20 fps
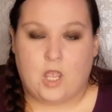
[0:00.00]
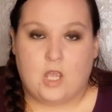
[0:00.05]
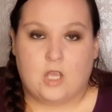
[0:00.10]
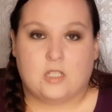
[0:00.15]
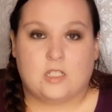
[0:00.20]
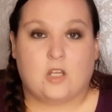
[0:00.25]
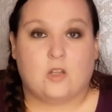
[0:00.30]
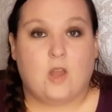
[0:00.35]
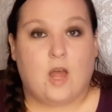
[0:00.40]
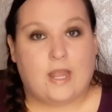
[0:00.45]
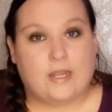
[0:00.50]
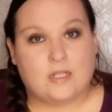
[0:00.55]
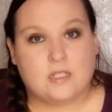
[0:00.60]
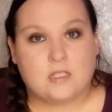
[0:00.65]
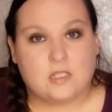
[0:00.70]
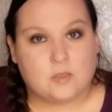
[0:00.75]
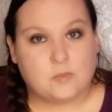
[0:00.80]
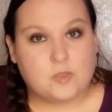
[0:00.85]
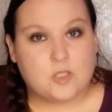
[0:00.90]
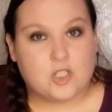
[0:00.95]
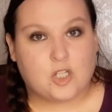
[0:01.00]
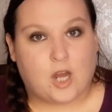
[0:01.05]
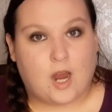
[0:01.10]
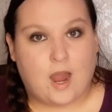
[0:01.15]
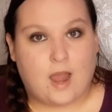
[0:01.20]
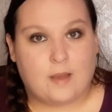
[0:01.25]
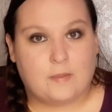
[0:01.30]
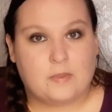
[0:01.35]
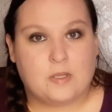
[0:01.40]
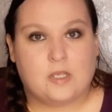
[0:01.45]
So like and
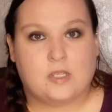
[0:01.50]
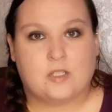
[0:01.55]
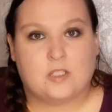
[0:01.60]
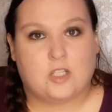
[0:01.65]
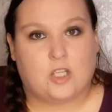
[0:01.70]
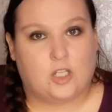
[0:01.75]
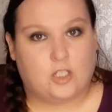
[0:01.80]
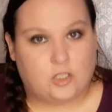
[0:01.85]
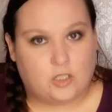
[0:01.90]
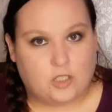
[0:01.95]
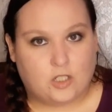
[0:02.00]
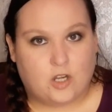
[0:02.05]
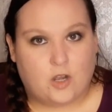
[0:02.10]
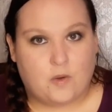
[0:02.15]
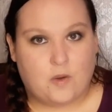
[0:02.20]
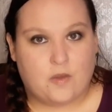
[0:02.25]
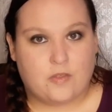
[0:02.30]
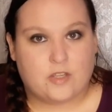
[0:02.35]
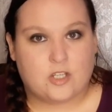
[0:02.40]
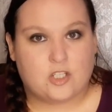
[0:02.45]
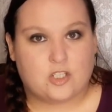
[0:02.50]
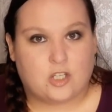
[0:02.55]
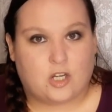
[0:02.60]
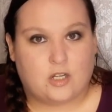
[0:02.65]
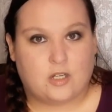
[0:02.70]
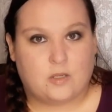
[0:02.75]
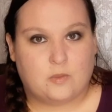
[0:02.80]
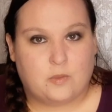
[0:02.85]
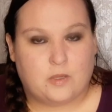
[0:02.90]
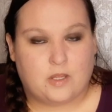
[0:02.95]
subscribe so you can go on this
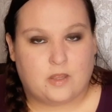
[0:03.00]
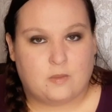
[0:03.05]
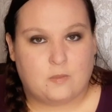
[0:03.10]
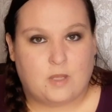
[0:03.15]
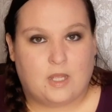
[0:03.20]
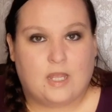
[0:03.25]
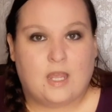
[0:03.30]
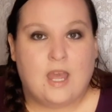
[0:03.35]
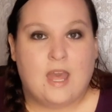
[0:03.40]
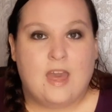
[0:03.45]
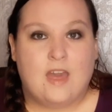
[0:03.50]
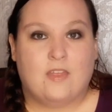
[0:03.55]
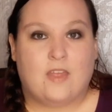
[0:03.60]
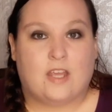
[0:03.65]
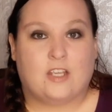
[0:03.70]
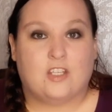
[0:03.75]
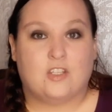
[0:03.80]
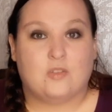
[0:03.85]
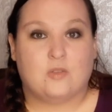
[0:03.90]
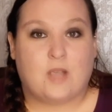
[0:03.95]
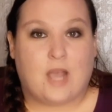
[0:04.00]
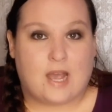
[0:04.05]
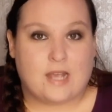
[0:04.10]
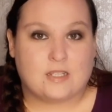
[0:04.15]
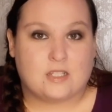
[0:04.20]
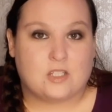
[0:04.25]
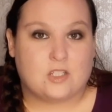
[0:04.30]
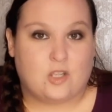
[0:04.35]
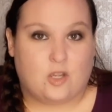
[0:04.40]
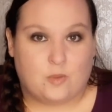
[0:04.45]
journey with me. Thank you
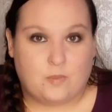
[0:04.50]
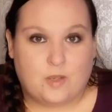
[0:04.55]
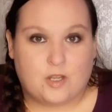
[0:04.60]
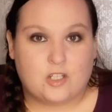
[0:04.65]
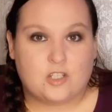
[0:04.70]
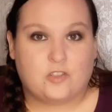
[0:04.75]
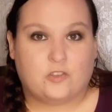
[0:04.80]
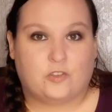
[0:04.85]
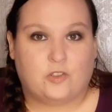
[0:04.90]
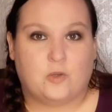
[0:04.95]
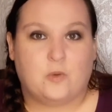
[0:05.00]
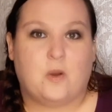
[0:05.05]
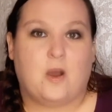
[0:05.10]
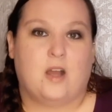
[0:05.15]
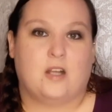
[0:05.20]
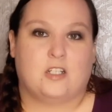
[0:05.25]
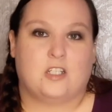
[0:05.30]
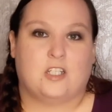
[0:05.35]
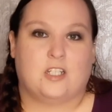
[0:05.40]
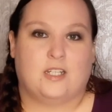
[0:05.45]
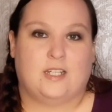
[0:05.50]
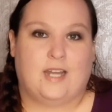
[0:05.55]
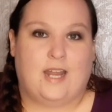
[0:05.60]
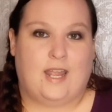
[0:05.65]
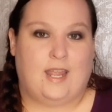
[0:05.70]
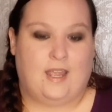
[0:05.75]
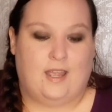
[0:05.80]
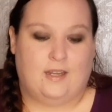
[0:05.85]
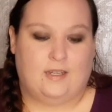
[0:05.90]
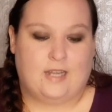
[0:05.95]
guys so much for watching,
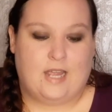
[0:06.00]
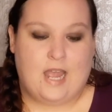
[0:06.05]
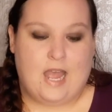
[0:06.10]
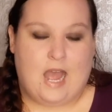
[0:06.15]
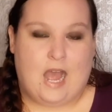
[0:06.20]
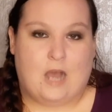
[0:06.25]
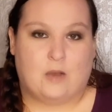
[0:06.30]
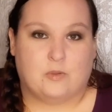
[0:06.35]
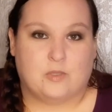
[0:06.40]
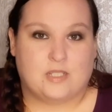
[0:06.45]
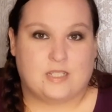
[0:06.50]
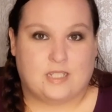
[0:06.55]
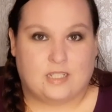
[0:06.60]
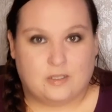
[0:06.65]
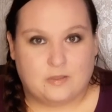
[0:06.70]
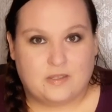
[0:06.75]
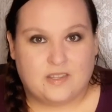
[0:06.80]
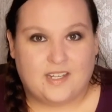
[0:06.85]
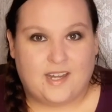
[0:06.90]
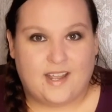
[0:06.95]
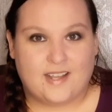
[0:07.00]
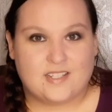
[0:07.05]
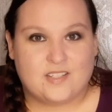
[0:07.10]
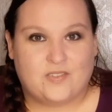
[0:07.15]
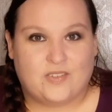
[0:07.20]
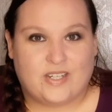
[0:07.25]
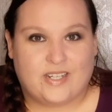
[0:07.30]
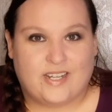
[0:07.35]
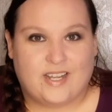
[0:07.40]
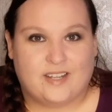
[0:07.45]
and I will see you in the next
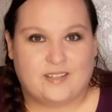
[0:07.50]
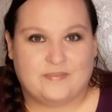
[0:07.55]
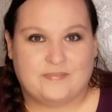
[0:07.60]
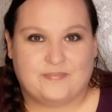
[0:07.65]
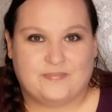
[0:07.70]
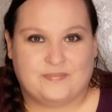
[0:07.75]
video.